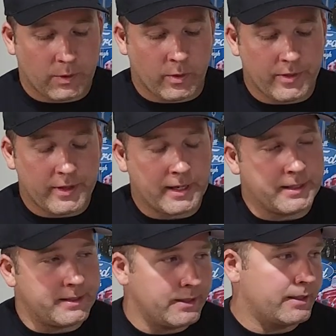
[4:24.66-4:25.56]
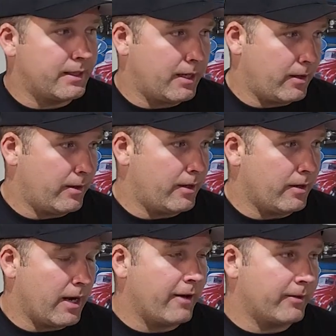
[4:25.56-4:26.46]
One thing I didn't carry,
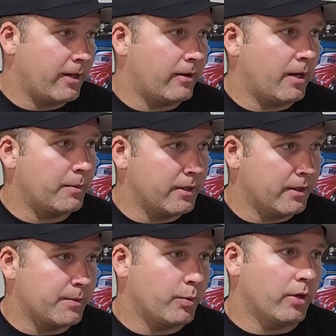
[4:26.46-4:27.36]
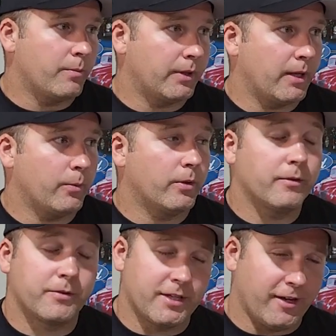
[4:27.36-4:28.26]
or haven't carried up to this point, but that would
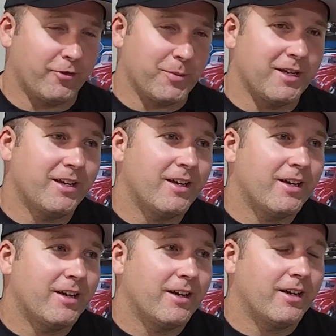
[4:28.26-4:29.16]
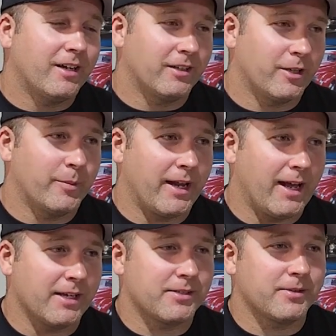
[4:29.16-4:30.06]
have saved me a little bit of
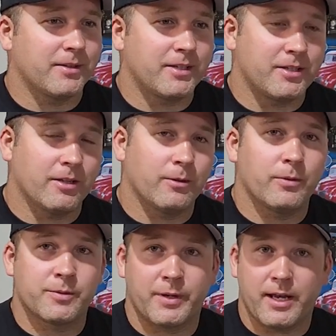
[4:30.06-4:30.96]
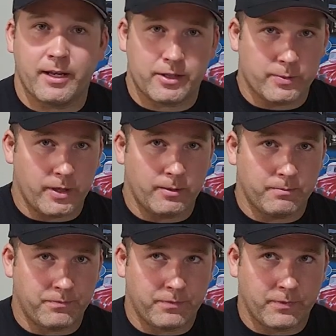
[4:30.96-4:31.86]
hassle this year, is mechanics wire.
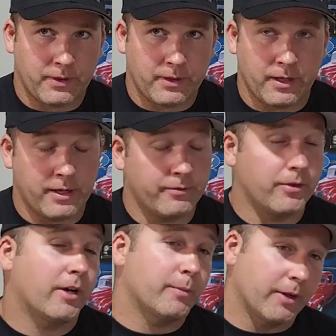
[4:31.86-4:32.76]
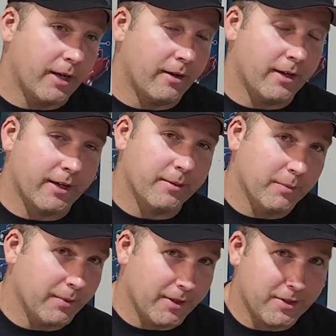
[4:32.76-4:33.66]
I even thought about carrying it
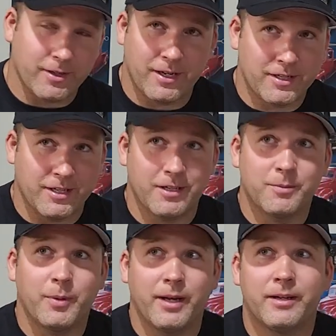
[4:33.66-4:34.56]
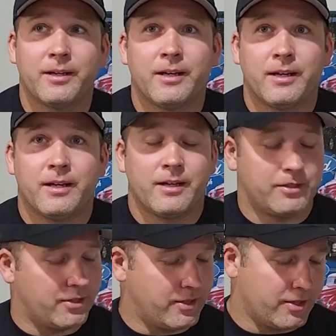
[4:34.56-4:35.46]
this year and I didn't, but
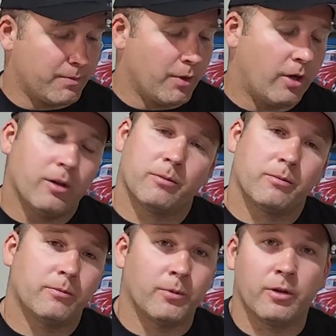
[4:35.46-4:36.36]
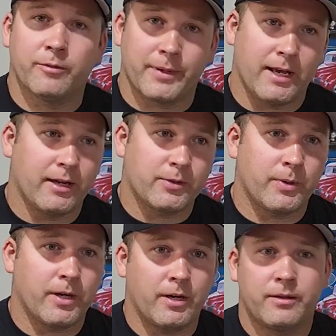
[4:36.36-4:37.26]
just a small roll of mechanics
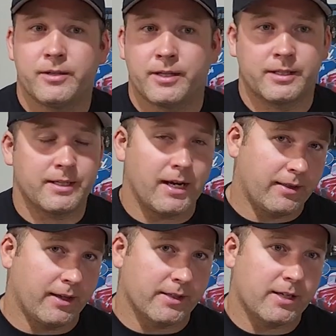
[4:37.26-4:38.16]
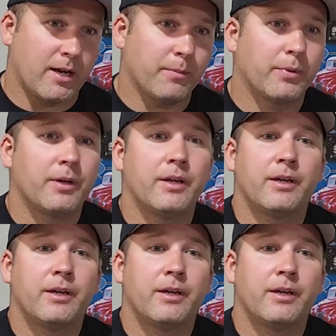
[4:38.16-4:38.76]
wire, you can tie things up,